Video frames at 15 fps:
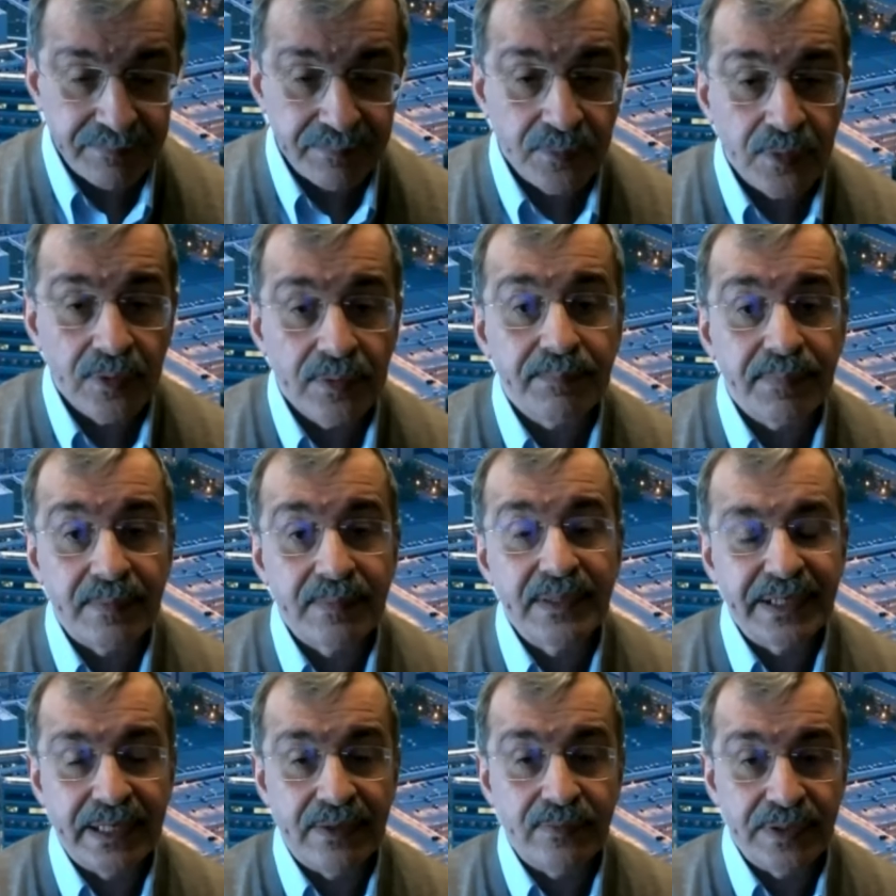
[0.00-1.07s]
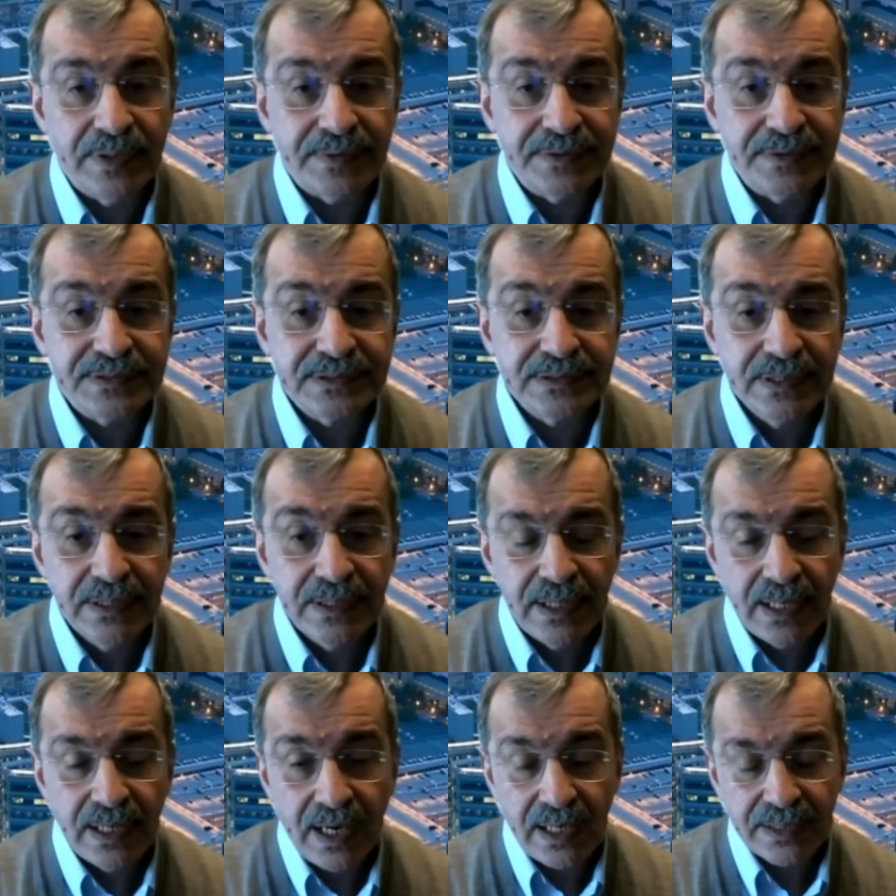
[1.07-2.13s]
more public awareness.
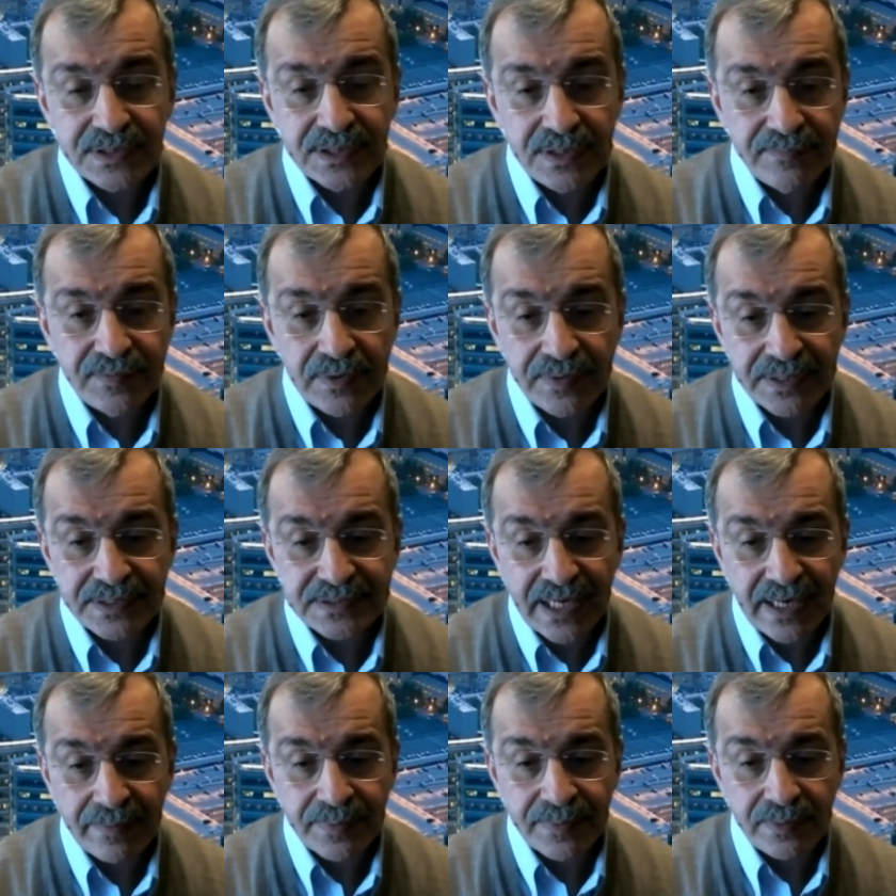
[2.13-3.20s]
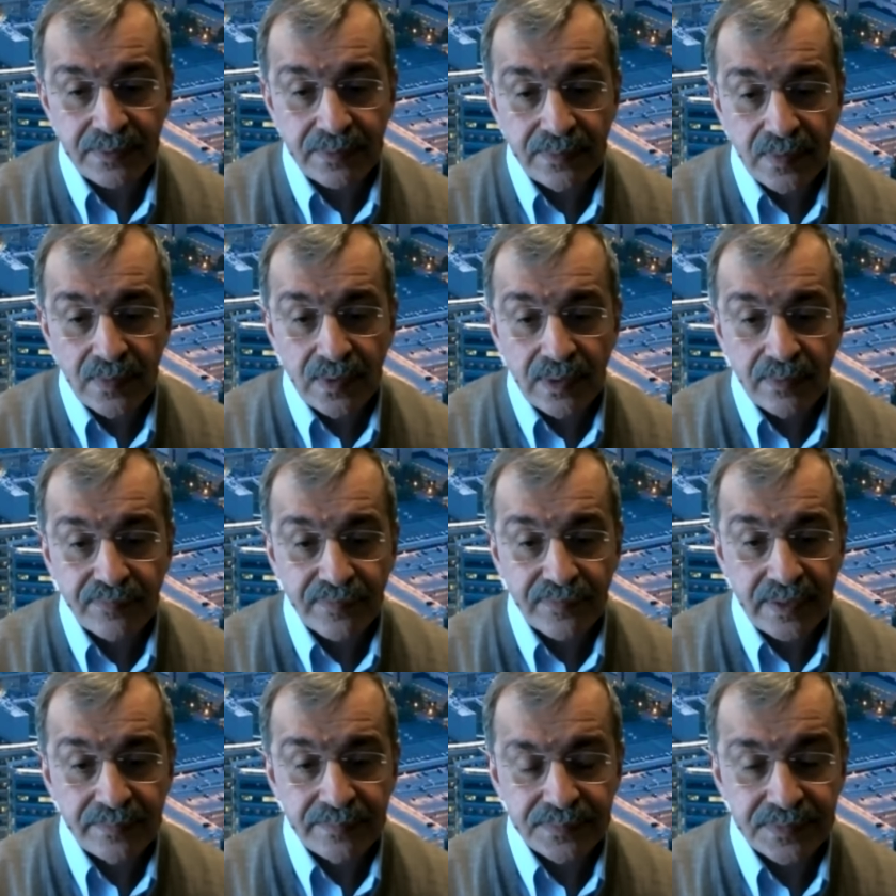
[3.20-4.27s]
Uh, to give you an example
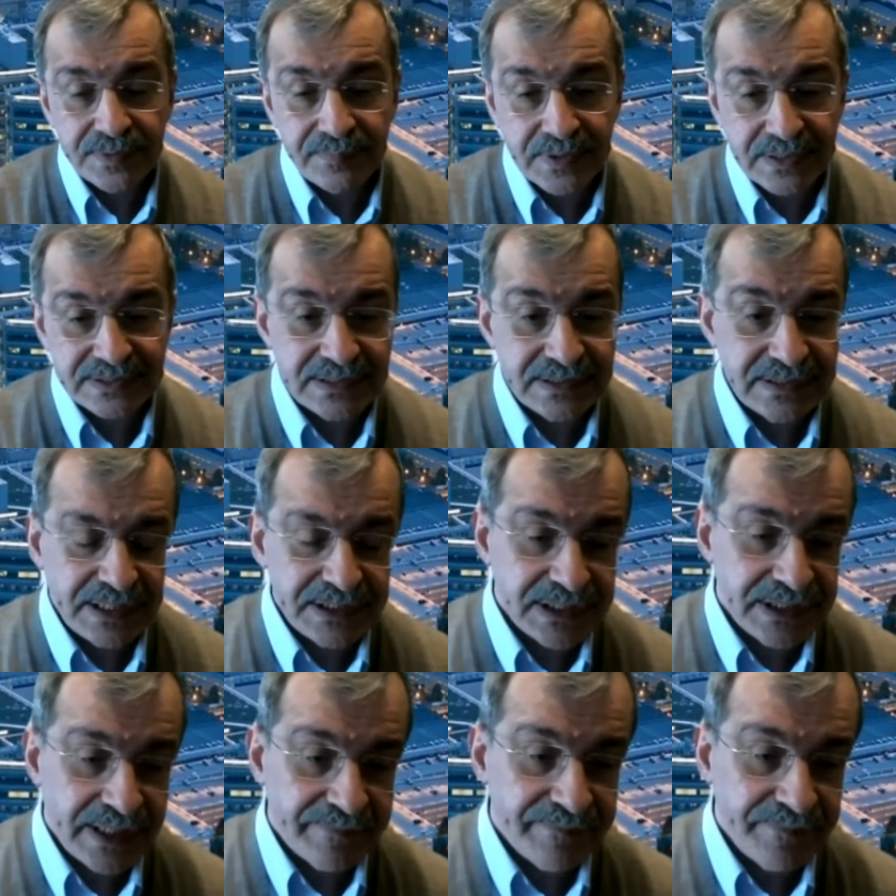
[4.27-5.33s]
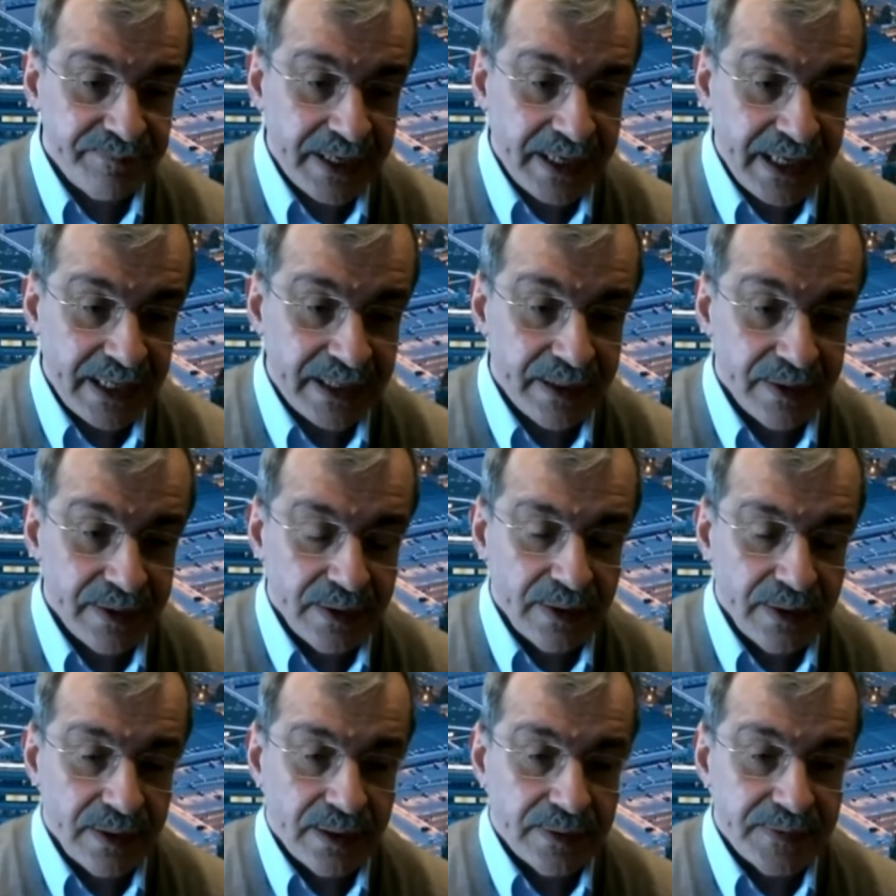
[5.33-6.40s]
from the presentation I've made,
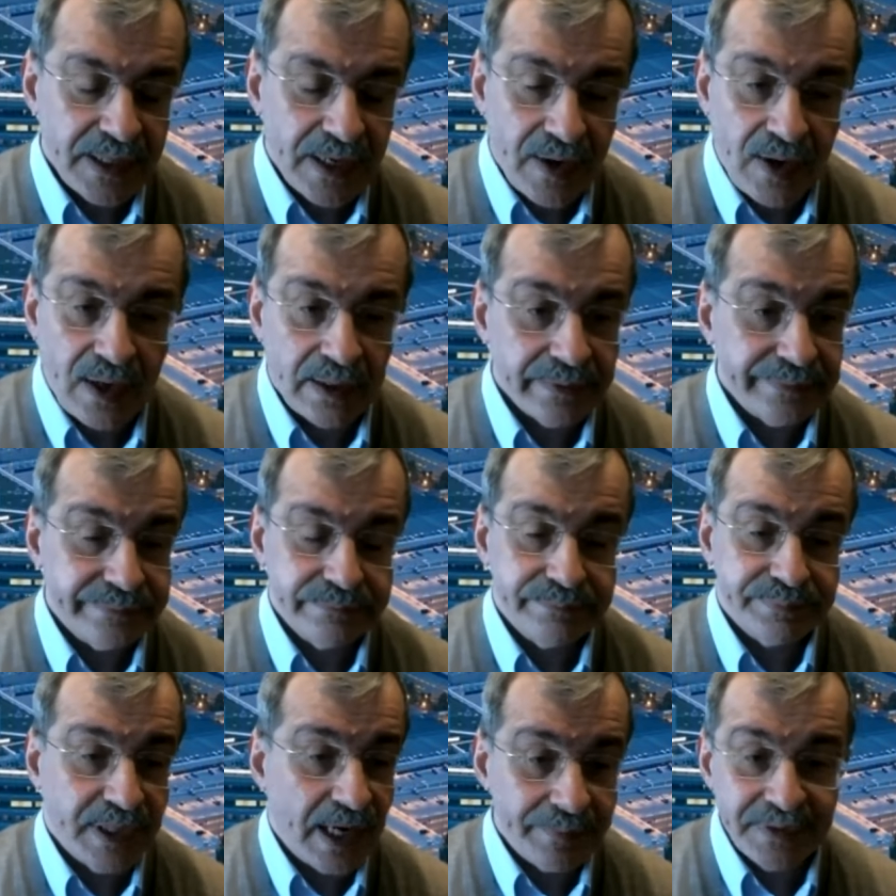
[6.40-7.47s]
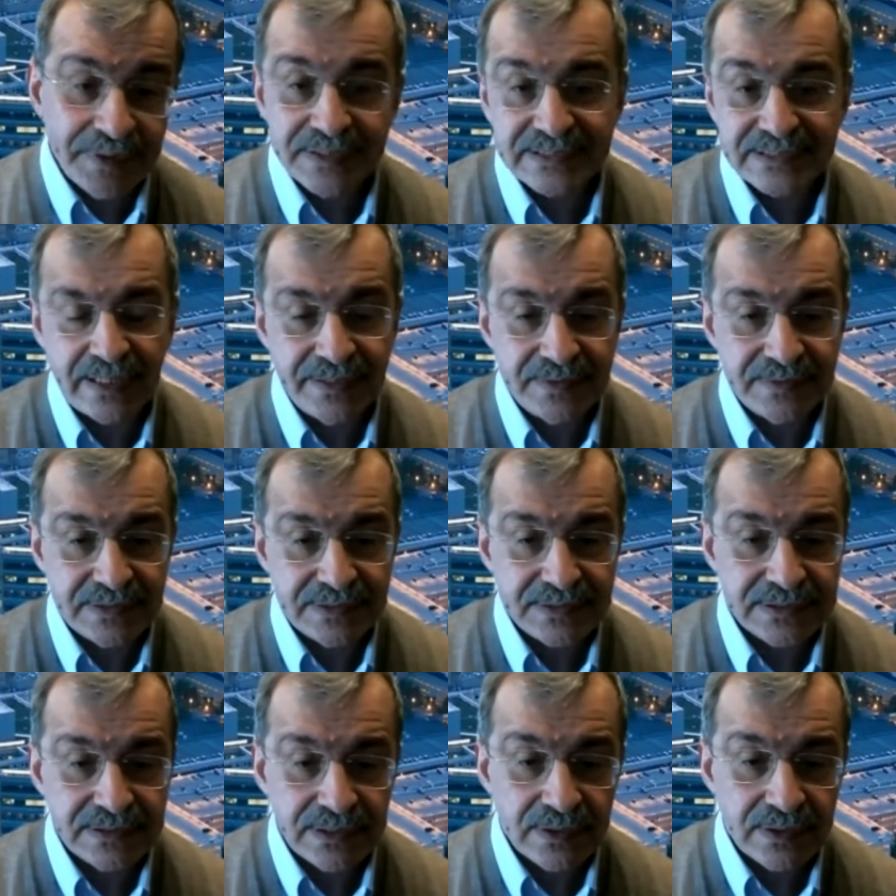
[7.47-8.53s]
there are prominent scientists,
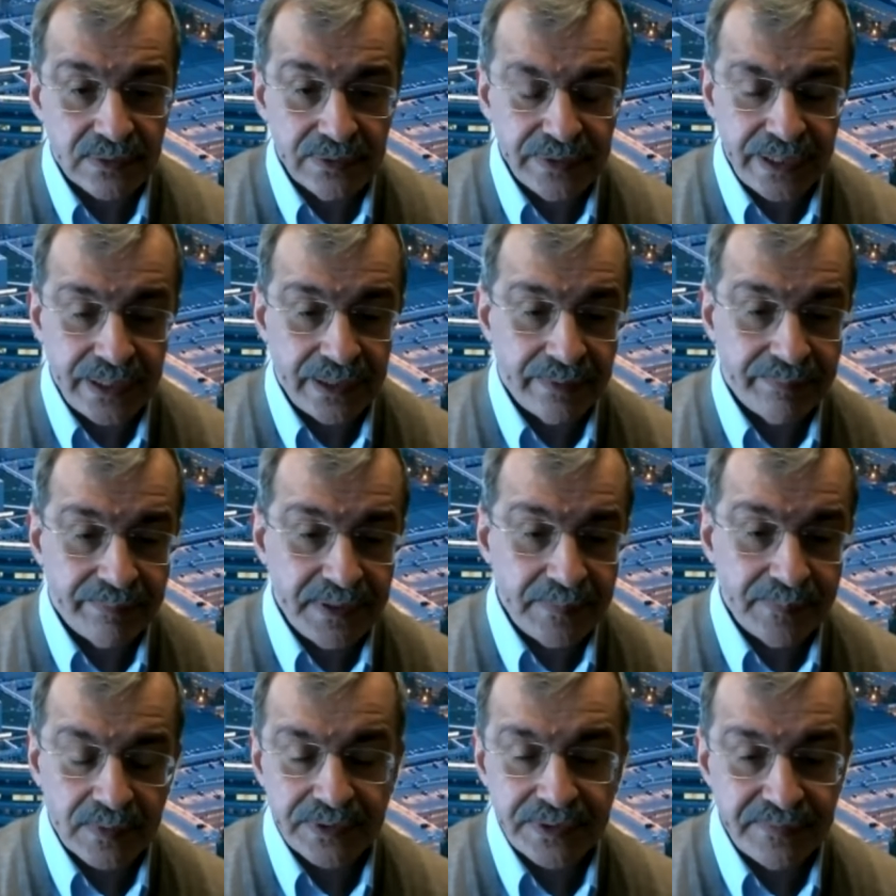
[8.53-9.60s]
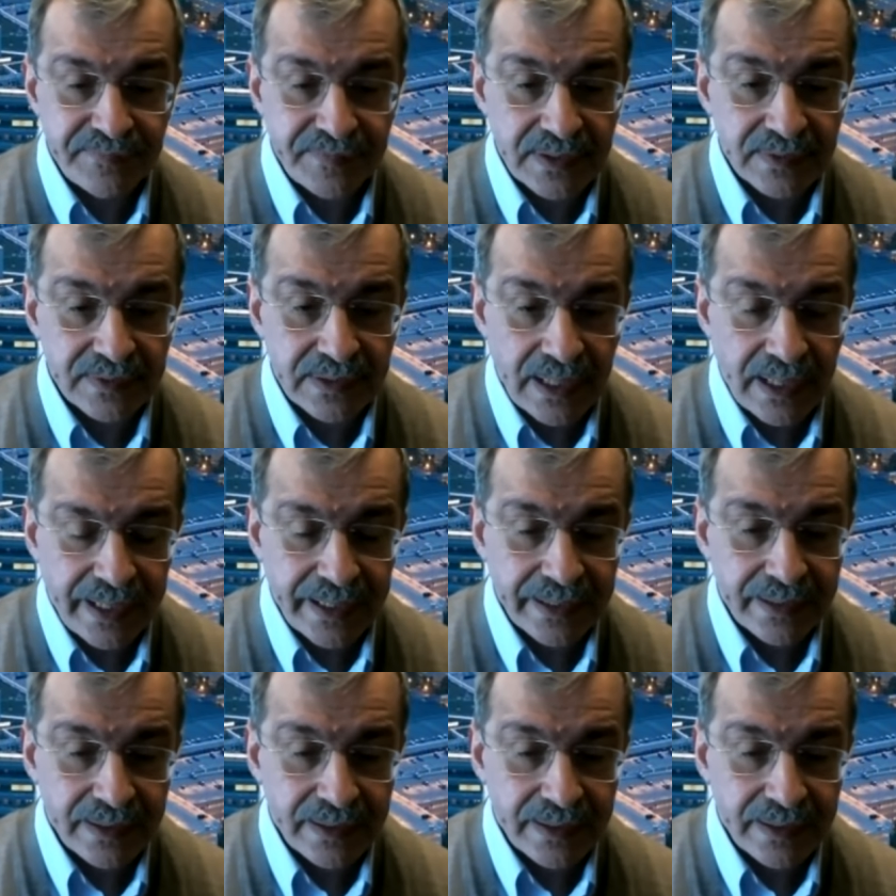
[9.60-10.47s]
including people in the field like